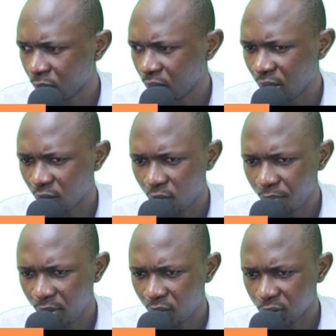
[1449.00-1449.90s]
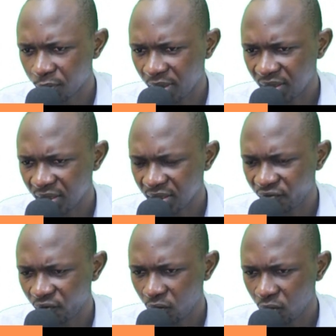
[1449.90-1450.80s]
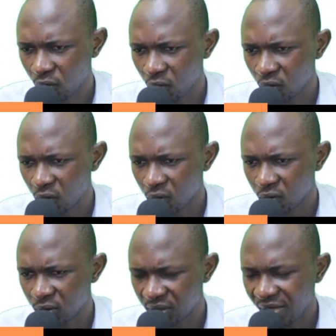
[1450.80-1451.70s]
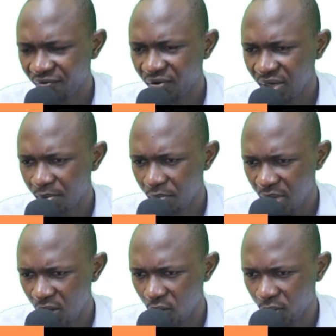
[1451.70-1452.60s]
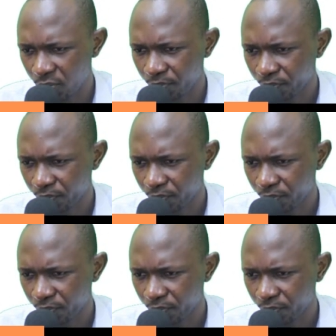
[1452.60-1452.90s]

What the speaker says: The equipment was purchased for 7 million